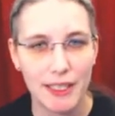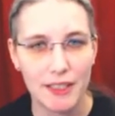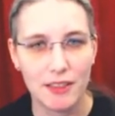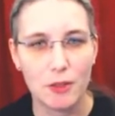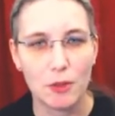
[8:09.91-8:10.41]

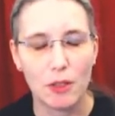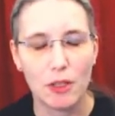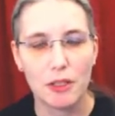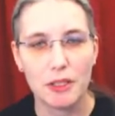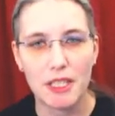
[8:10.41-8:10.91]
is you
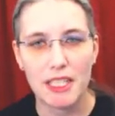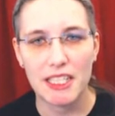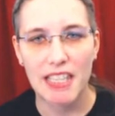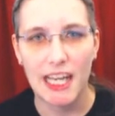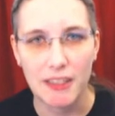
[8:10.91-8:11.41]
learn
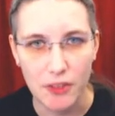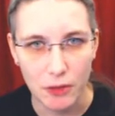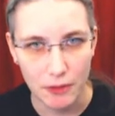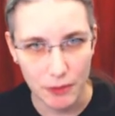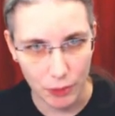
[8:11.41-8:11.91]
tons
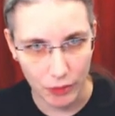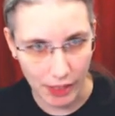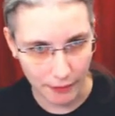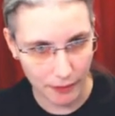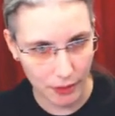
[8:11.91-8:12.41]
of new
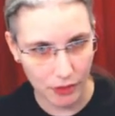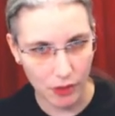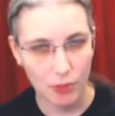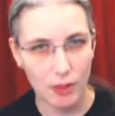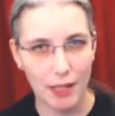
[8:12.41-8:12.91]
stuff
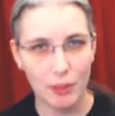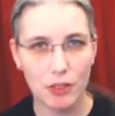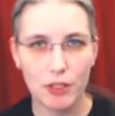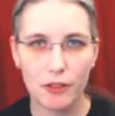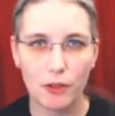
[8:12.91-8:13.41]
so i'm
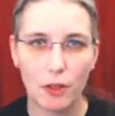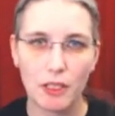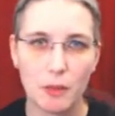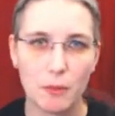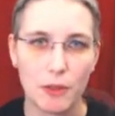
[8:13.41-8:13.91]
not just
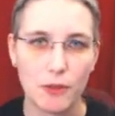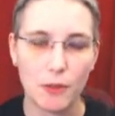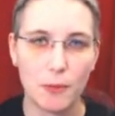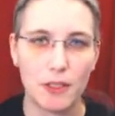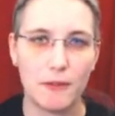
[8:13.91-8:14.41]
talking about
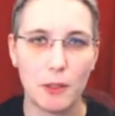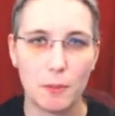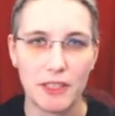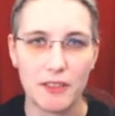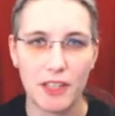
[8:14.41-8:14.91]
software
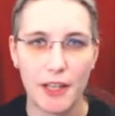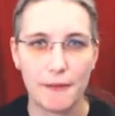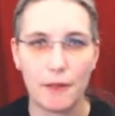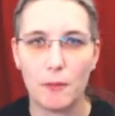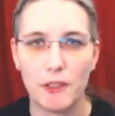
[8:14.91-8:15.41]
development
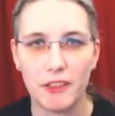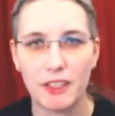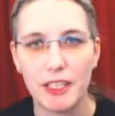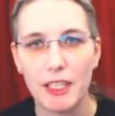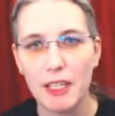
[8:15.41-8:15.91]
itself
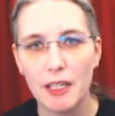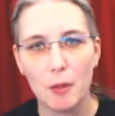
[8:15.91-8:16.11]
obviously